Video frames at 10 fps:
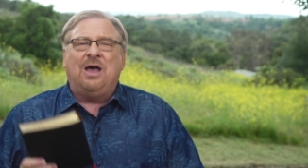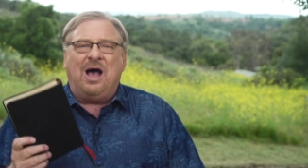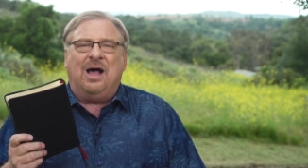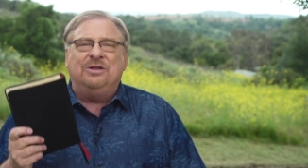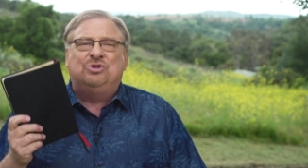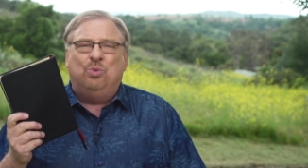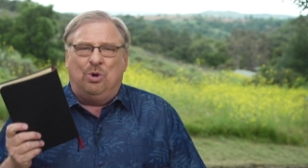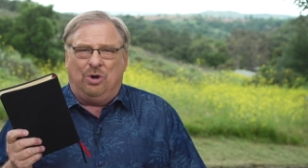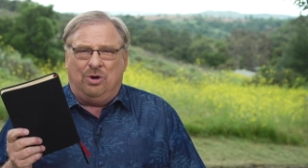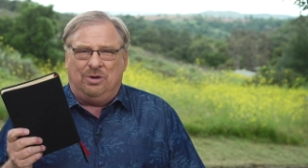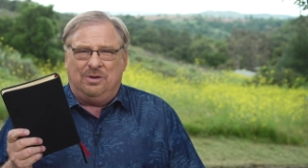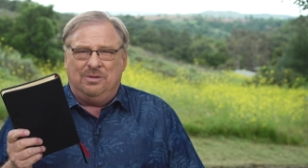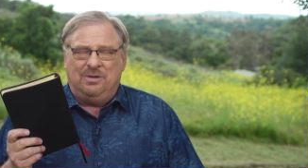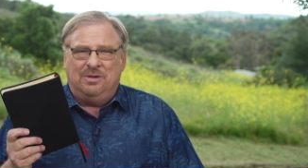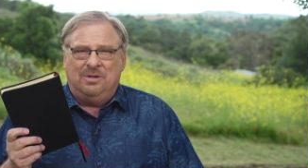God's word
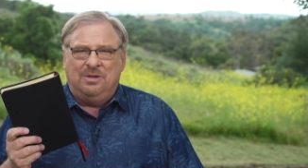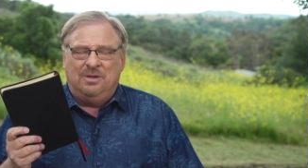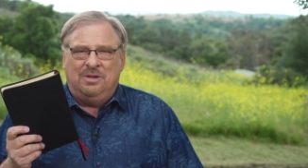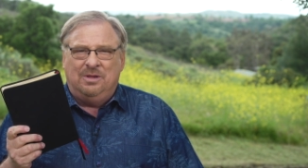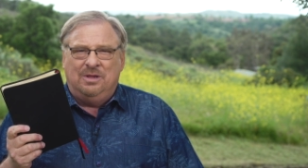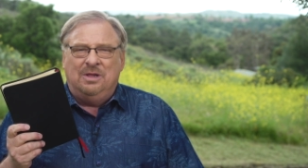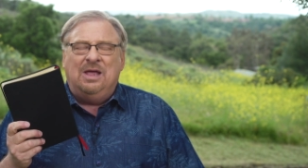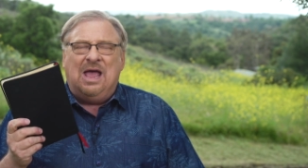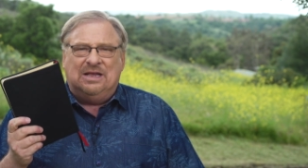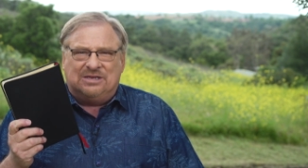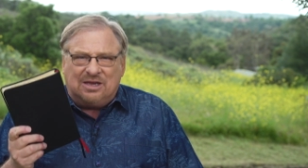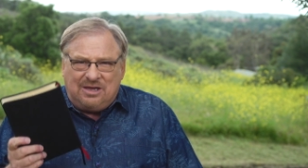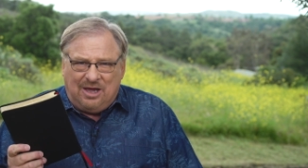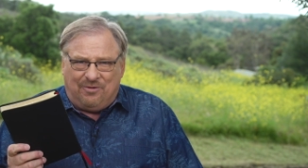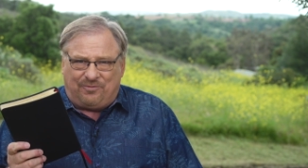as a
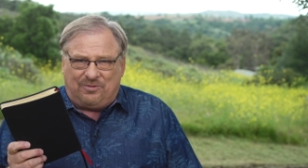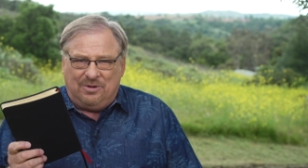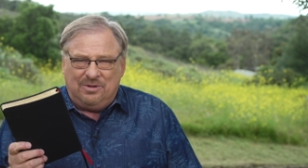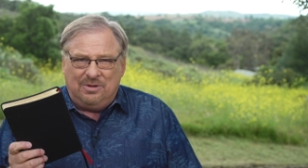gift.